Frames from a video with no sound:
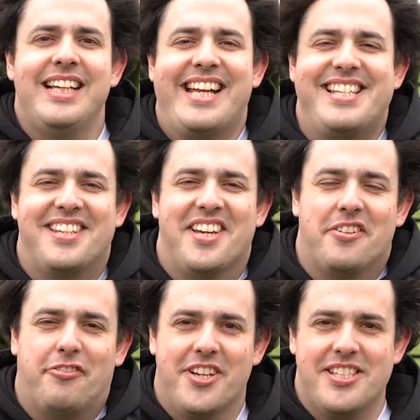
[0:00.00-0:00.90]
ESA are
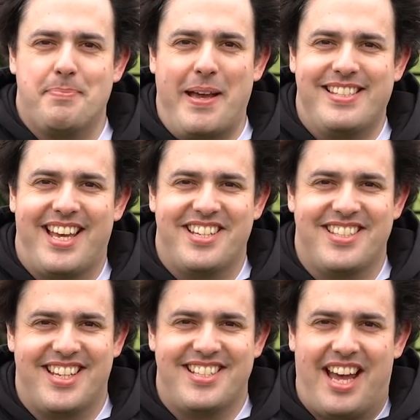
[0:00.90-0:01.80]
the first space
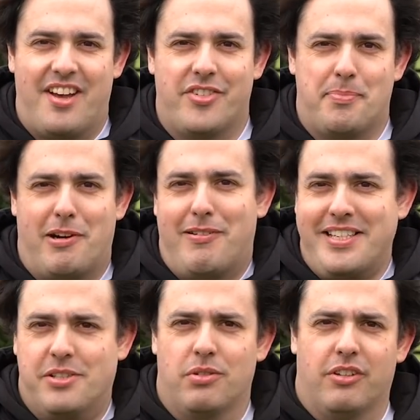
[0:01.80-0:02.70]
agency to have a
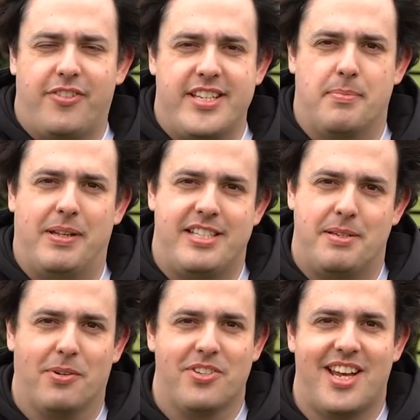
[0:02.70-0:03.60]
Parastronaut
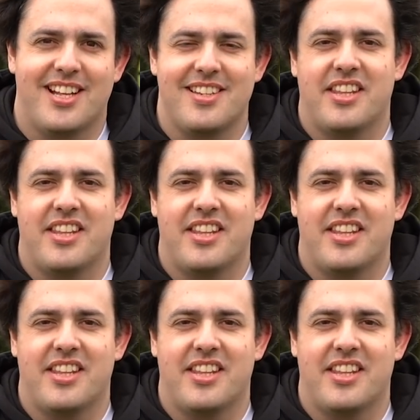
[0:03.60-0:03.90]
feasibility project,